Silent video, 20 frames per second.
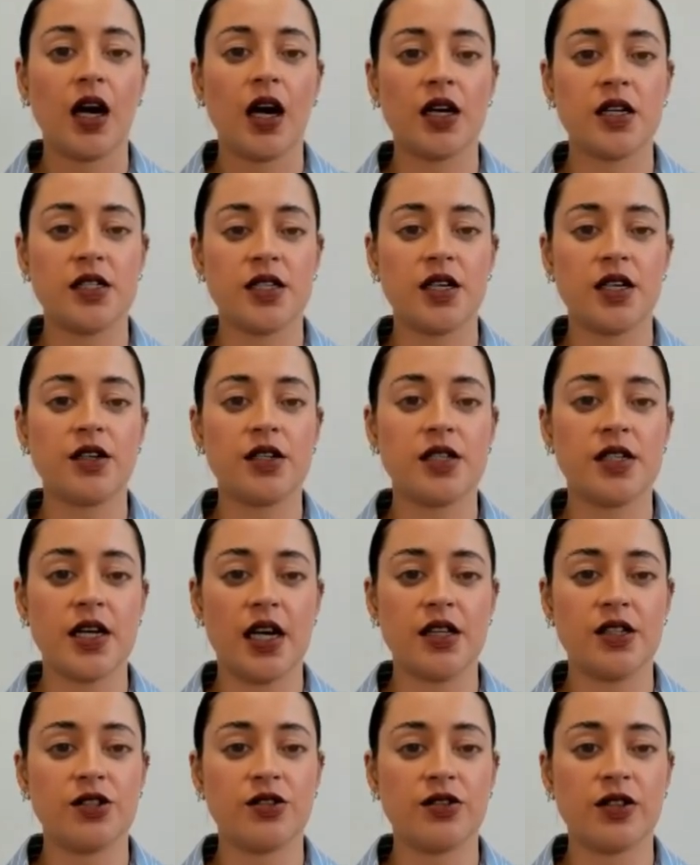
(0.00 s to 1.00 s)
Consider
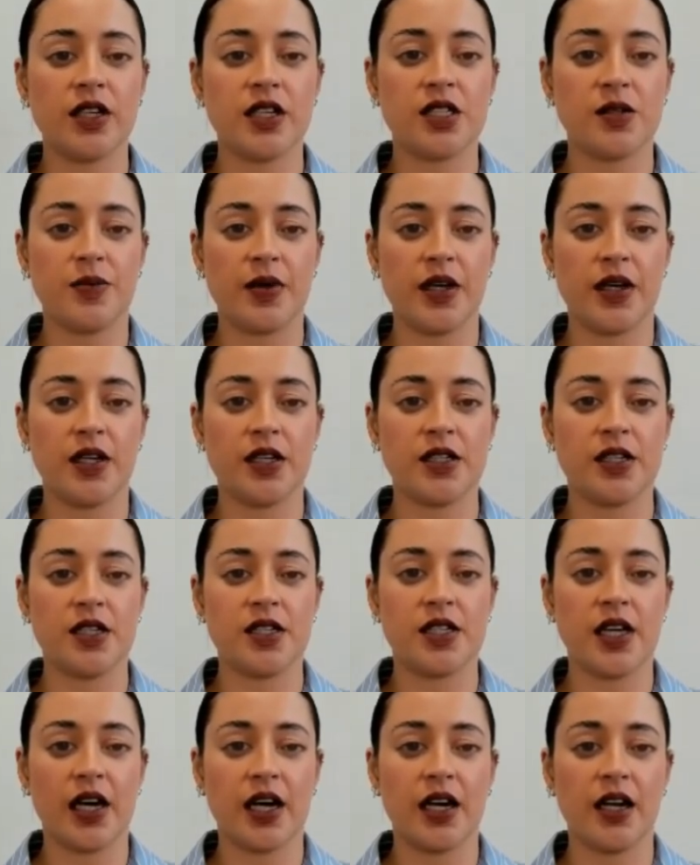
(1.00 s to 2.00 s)
sensory
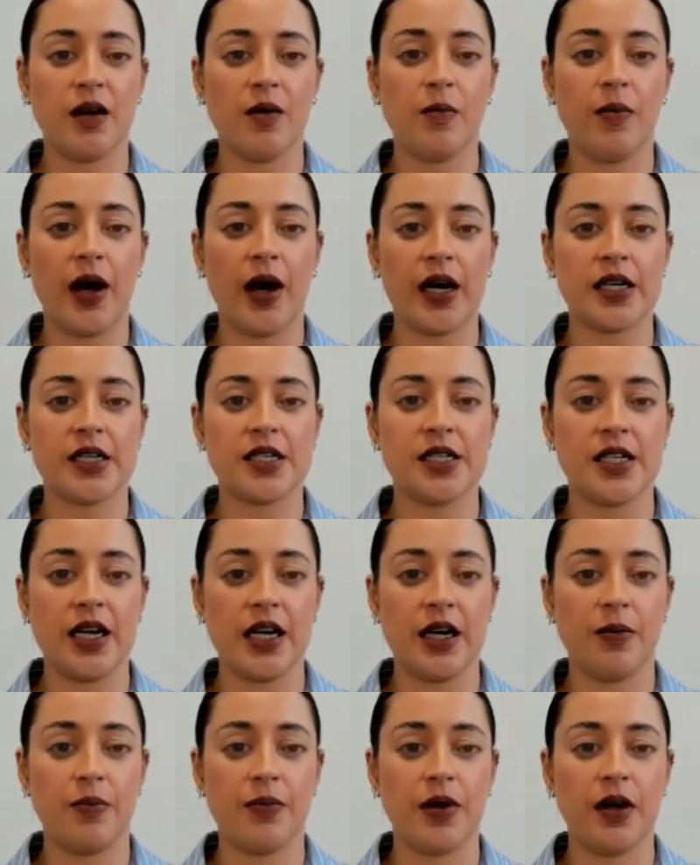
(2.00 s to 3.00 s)
experiences that can impact
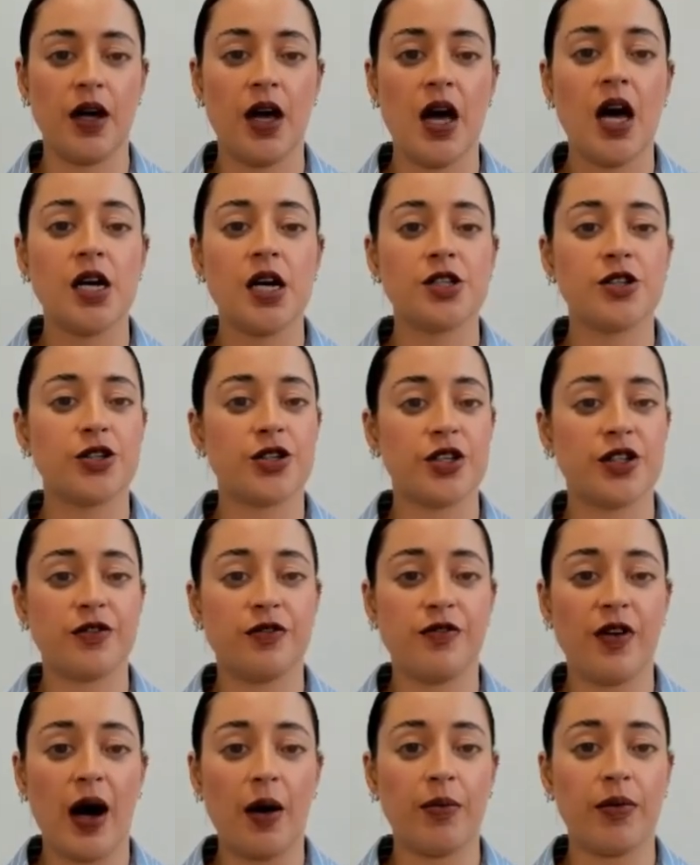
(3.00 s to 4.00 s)
sleep, such as
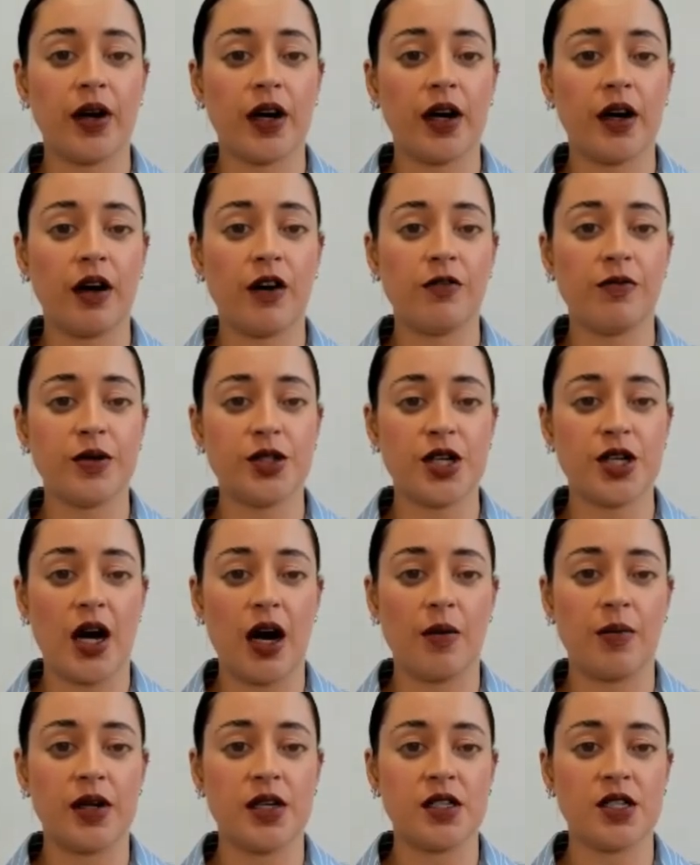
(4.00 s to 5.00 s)
fabric of
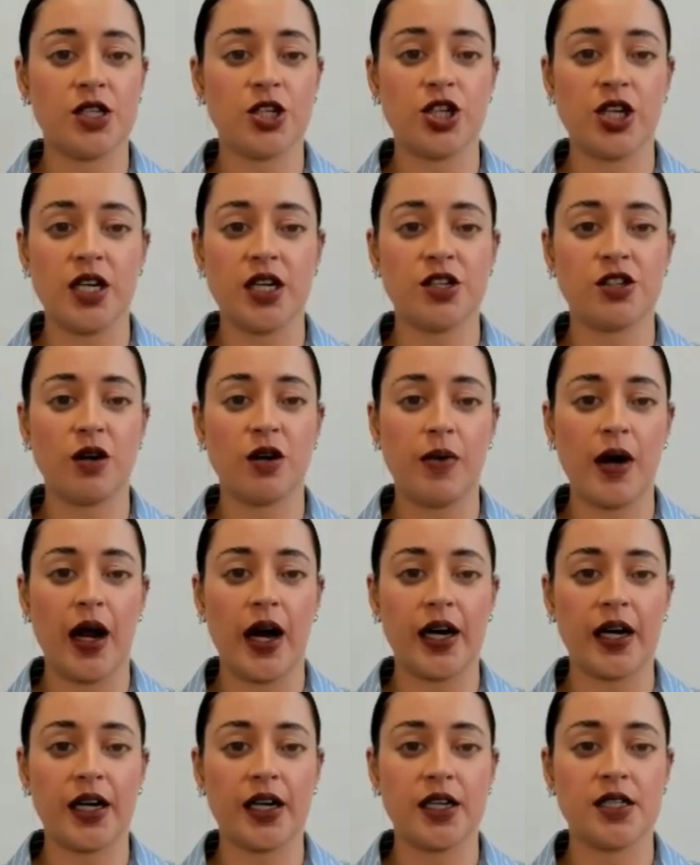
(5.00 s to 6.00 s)
pajamas, sheets or
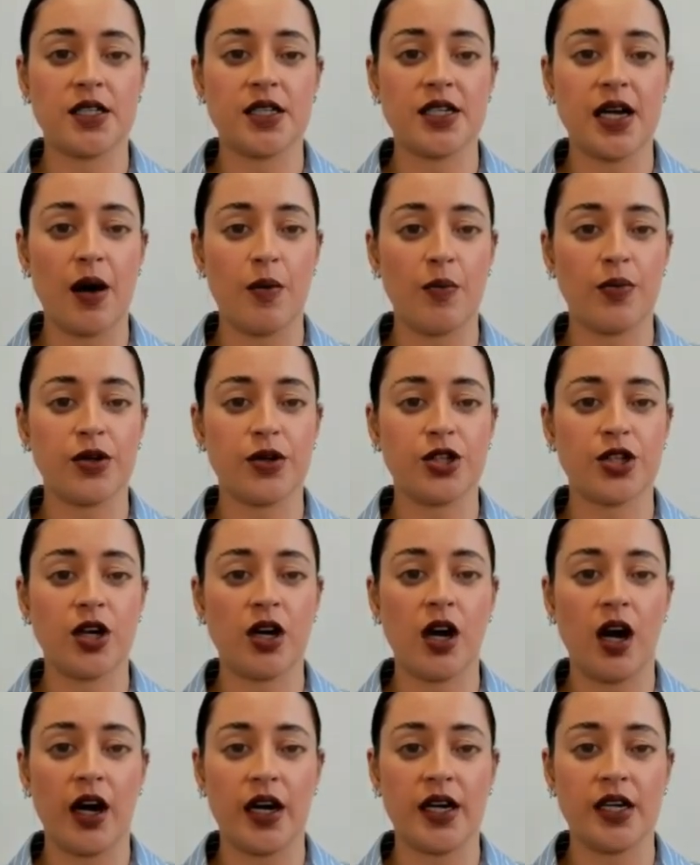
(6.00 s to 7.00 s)
blankets, temperature,
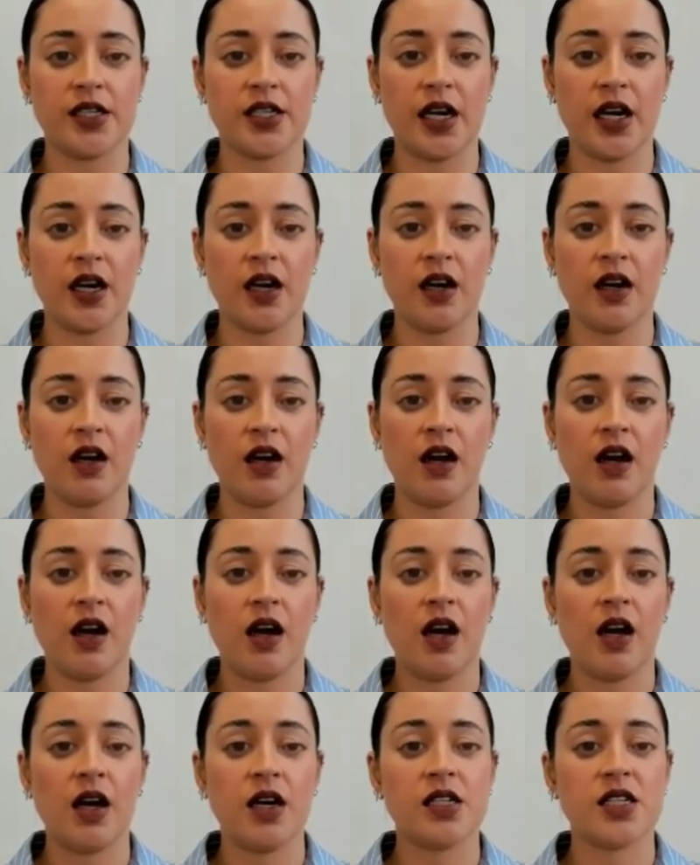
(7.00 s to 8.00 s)
lighting,
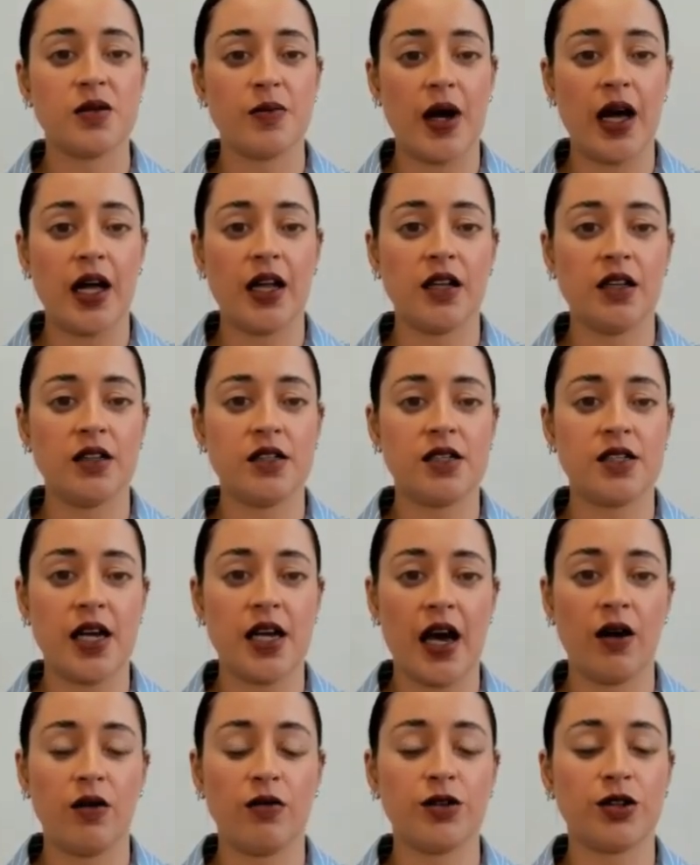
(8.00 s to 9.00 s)
smells,
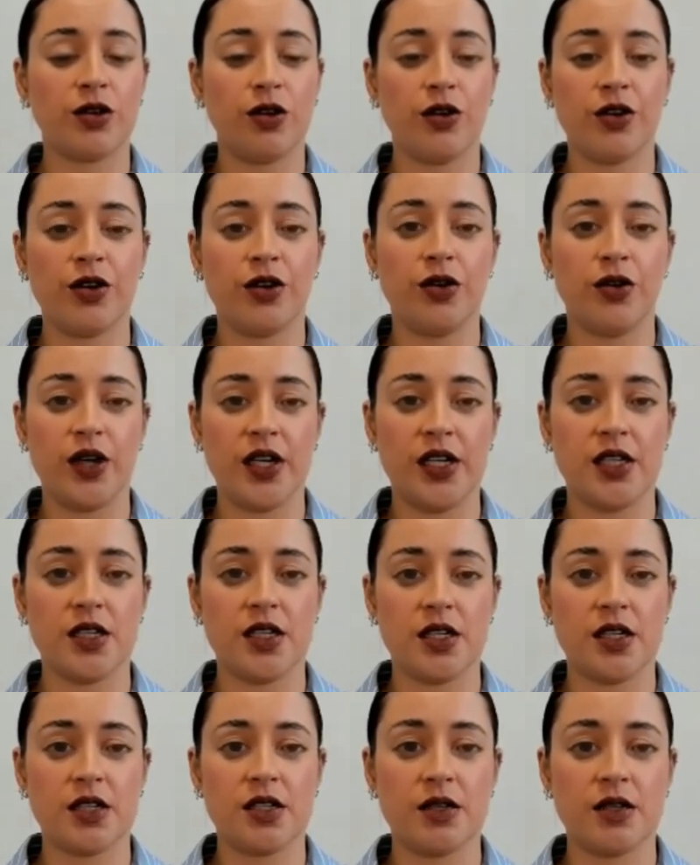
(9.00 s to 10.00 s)
sound, or other
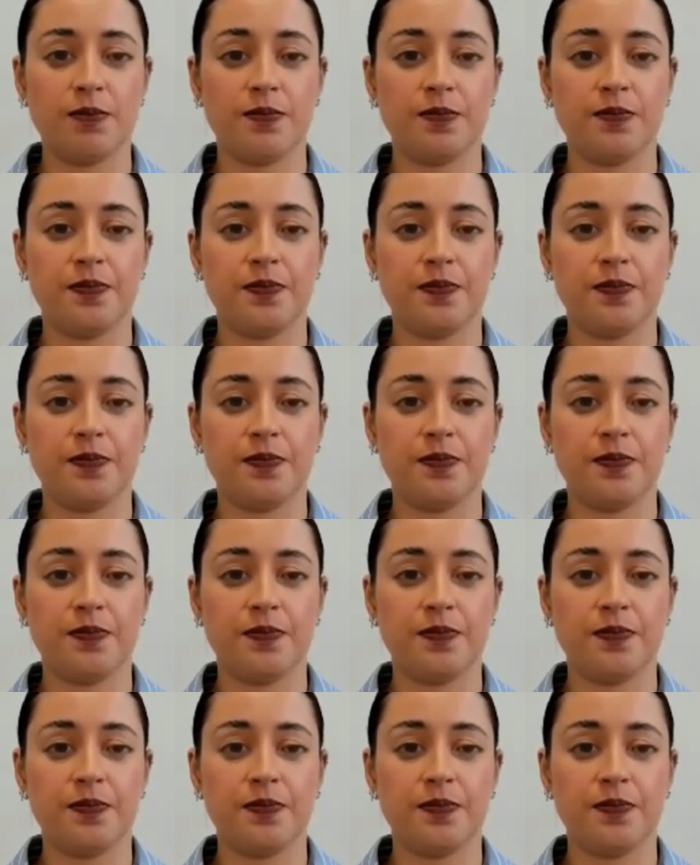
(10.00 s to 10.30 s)
noises.